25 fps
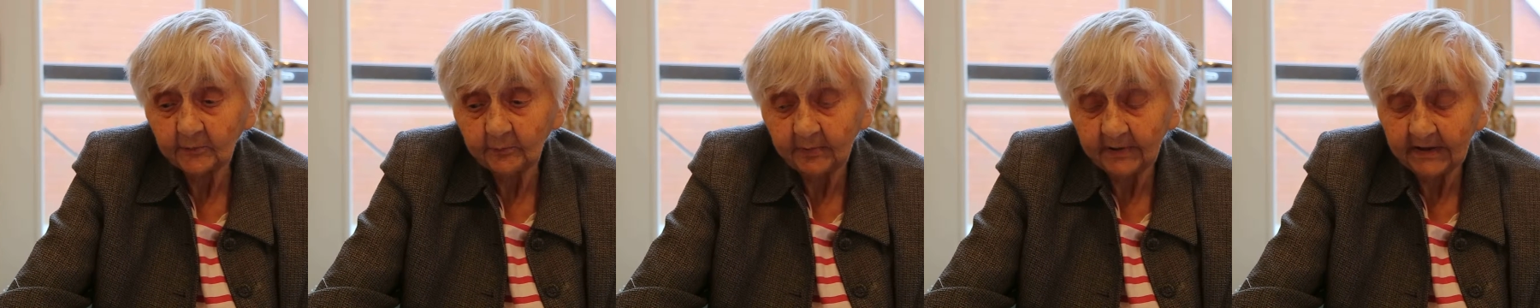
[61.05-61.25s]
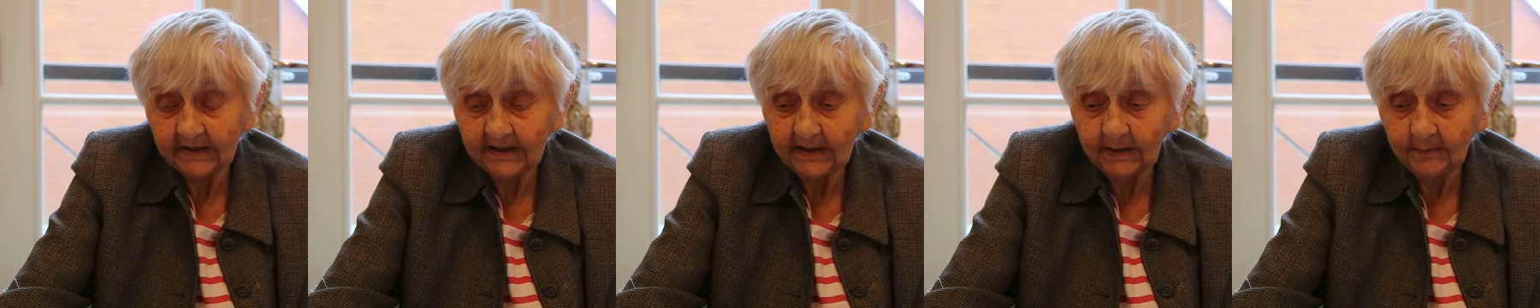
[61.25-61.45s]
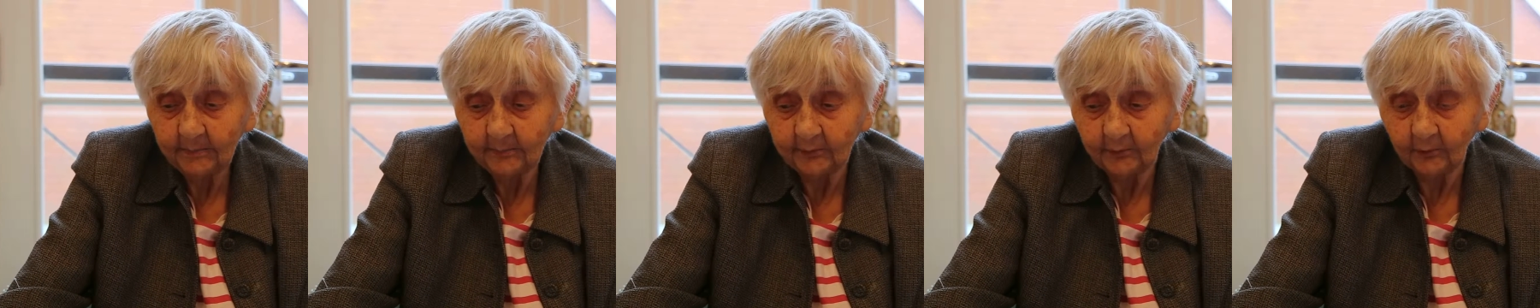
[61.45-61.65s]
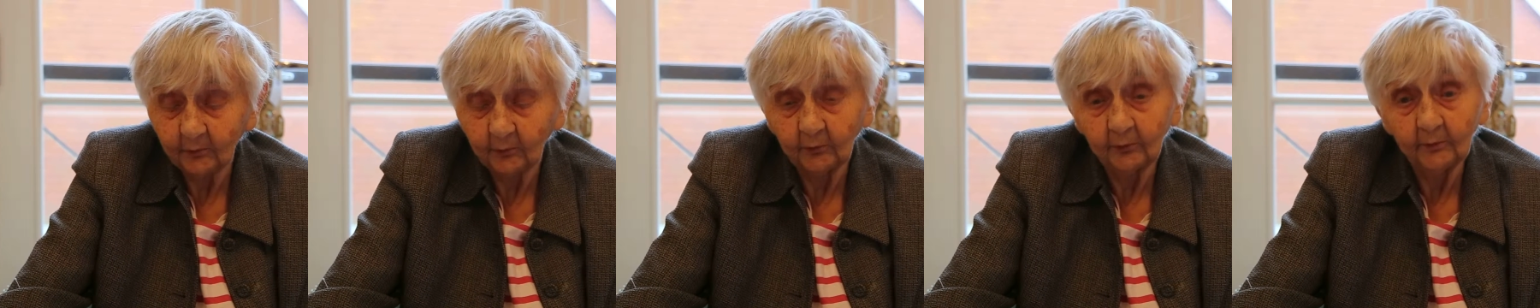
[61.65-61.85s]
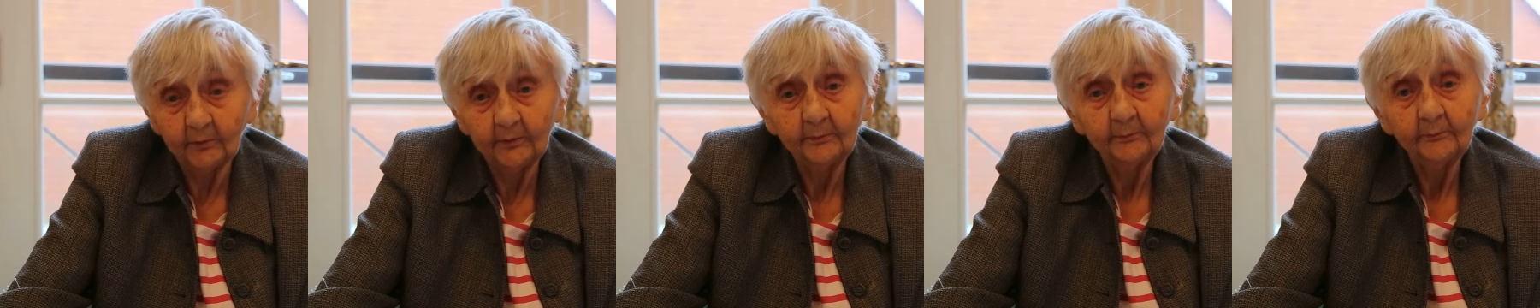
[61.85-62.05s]

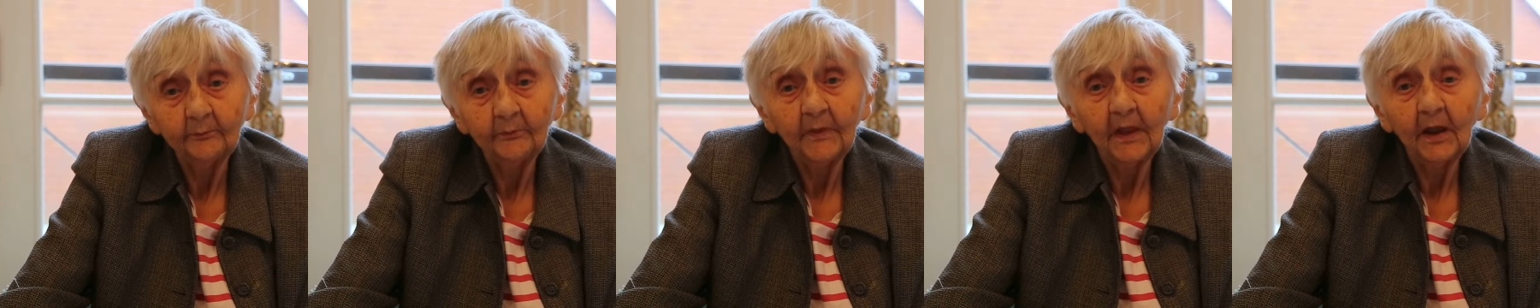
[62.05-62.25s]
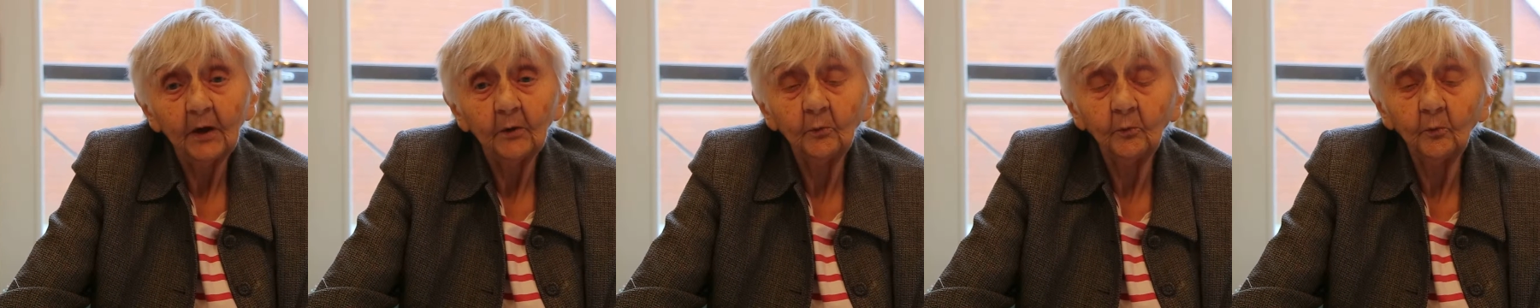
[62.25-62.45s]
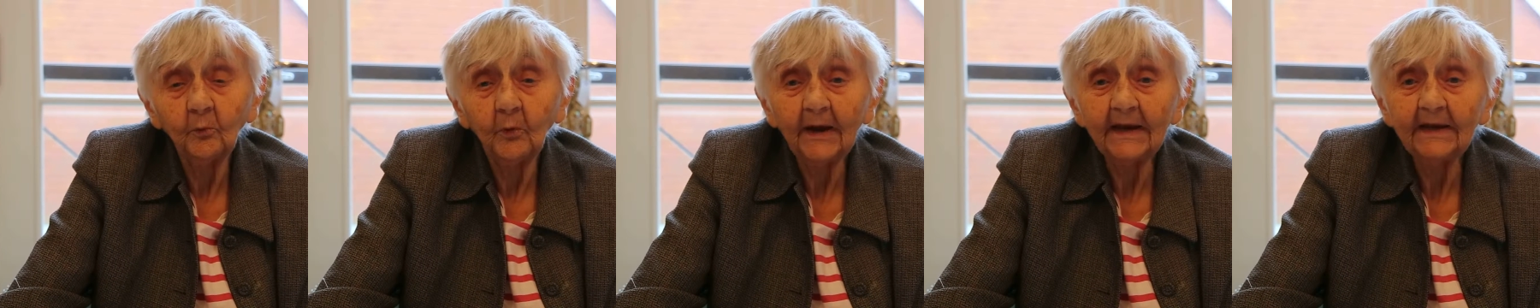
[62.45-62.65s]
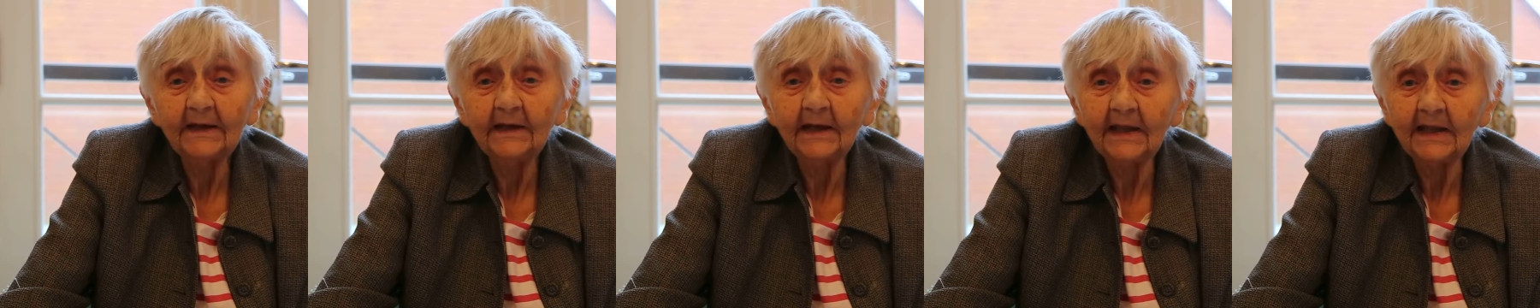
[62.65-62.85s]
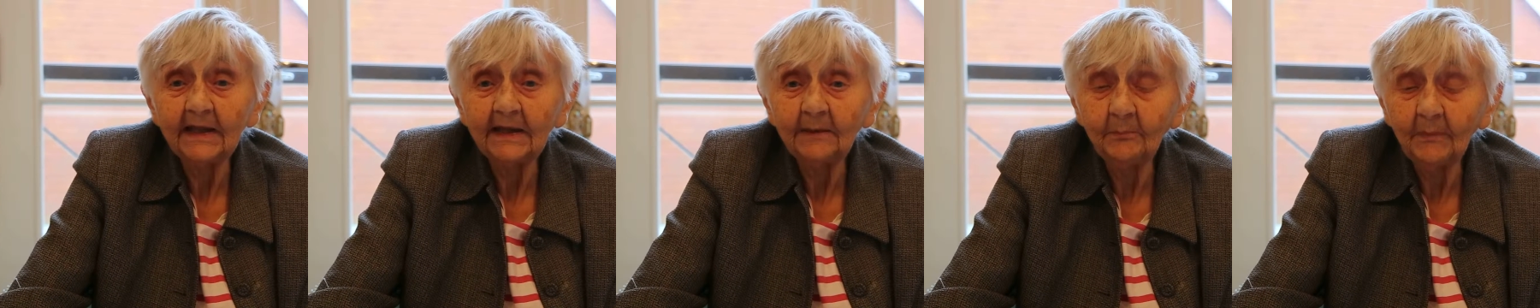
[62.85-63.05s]
people, when
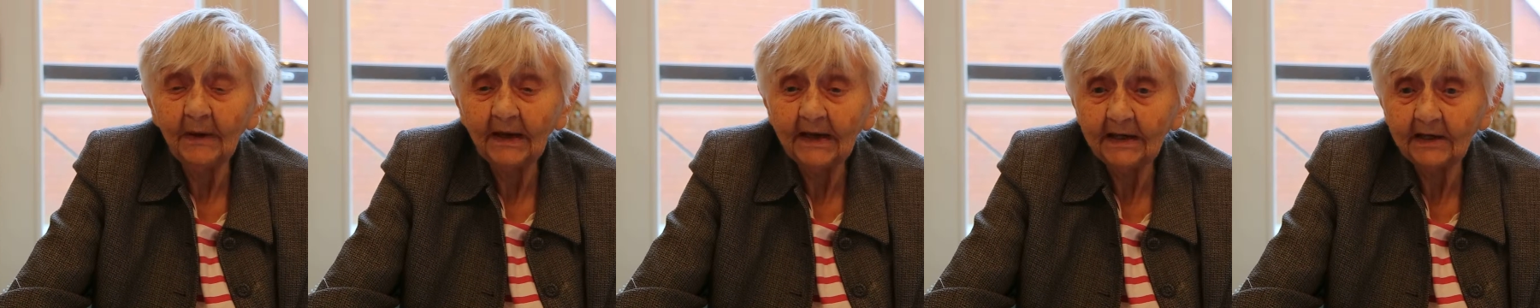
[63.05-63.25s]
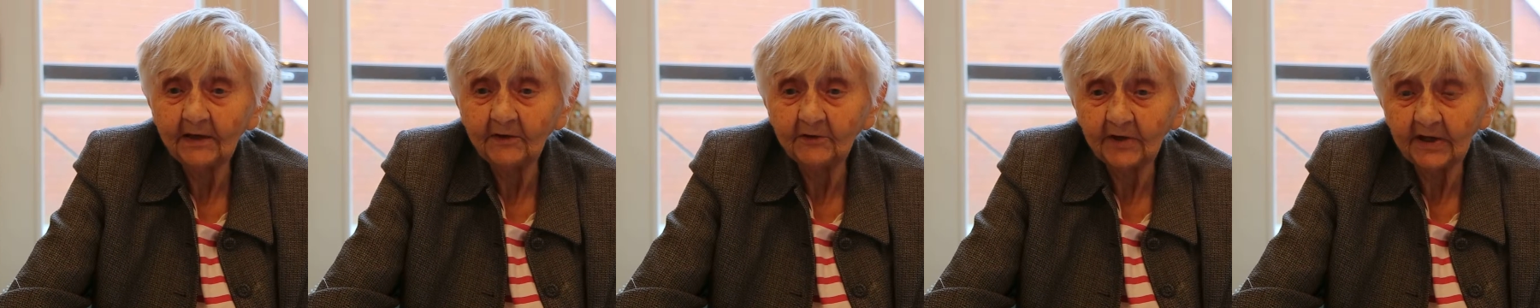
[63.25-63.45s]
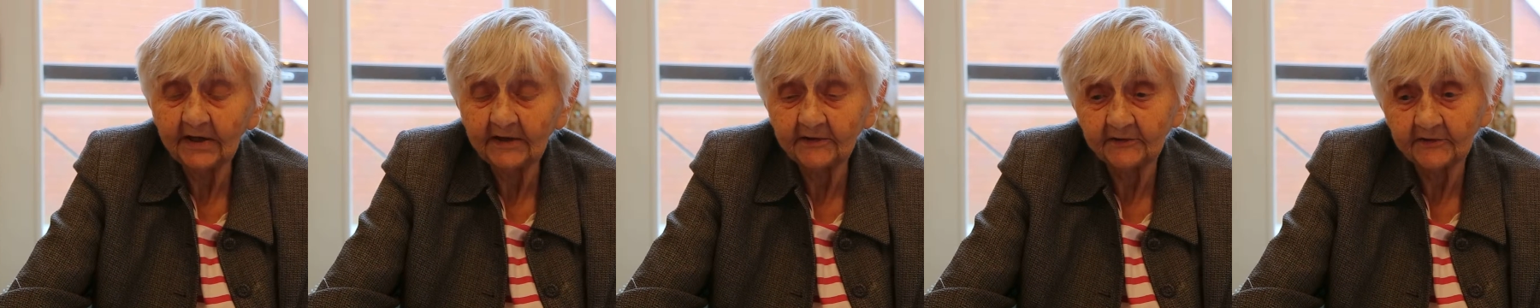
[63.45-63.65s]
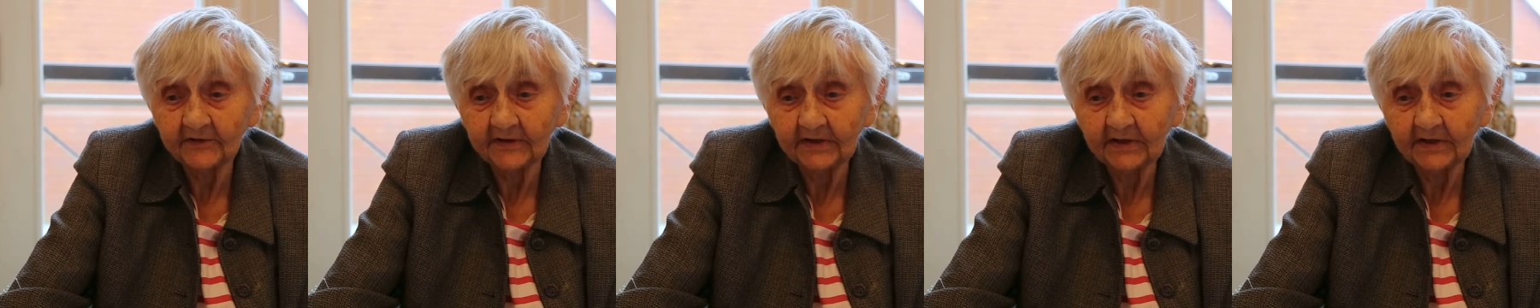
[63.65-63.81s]
he made his